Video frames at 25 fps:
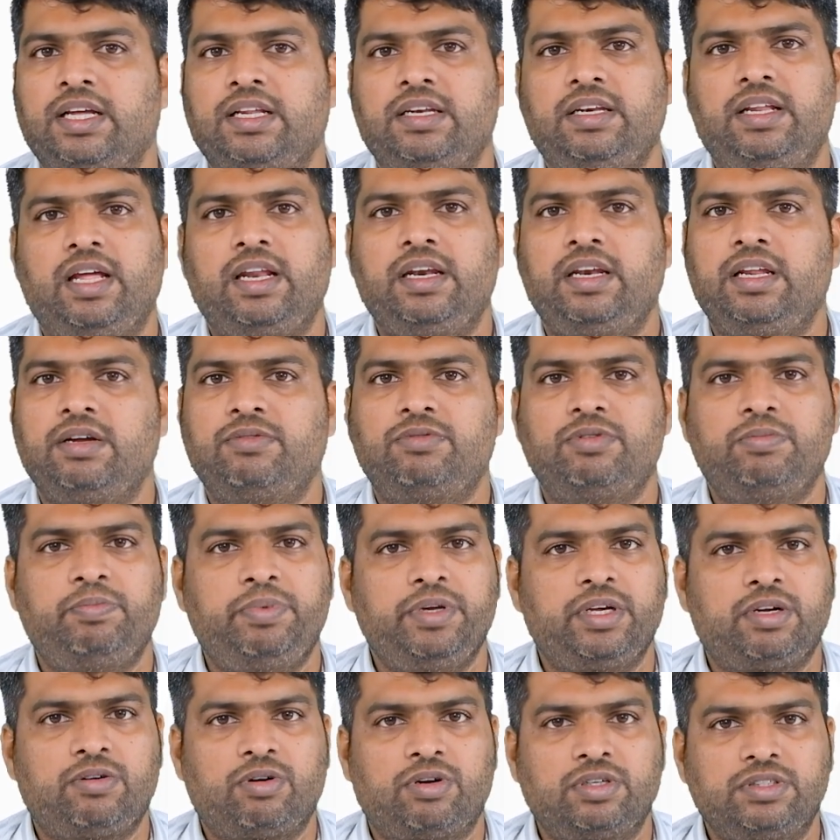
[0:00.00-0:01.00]
then they would
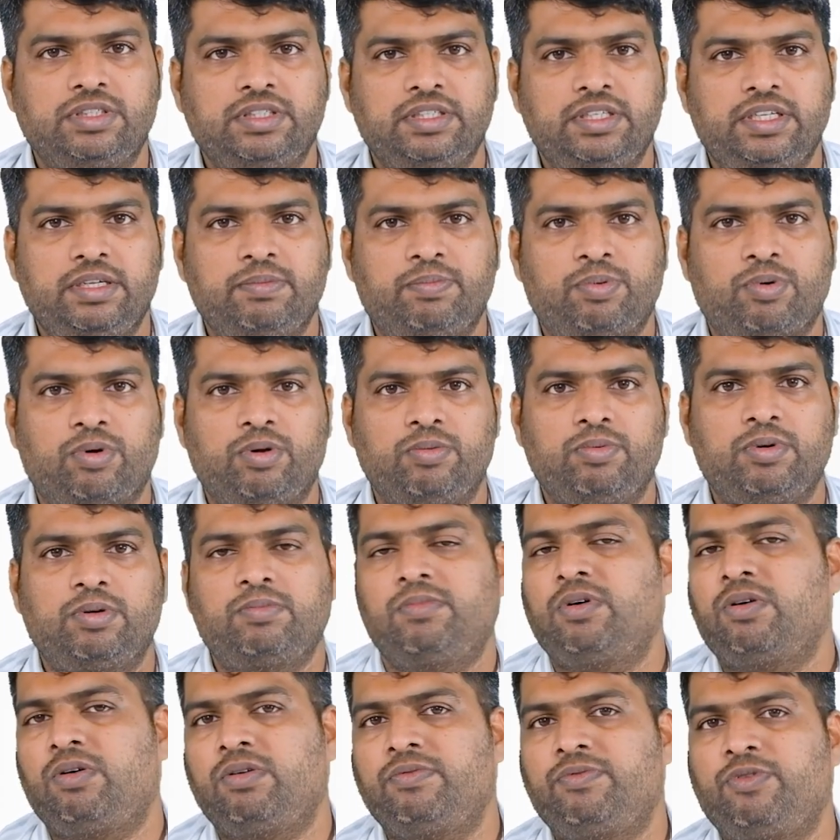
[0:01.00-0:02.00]
be causing the
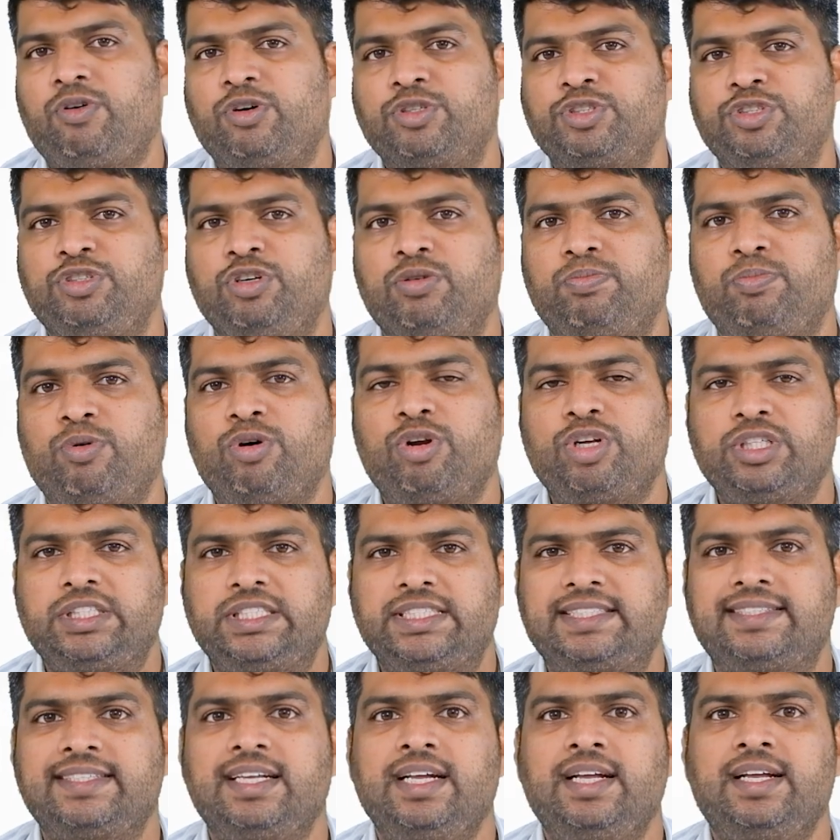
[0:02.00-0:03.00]
problem of
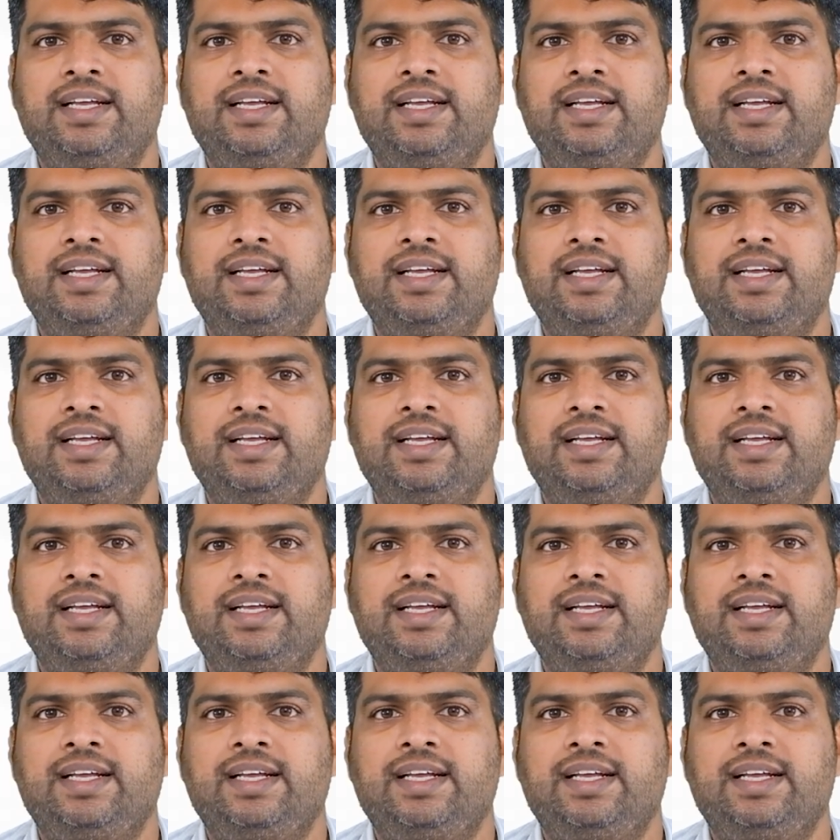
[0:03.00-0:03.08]
osteoporosis.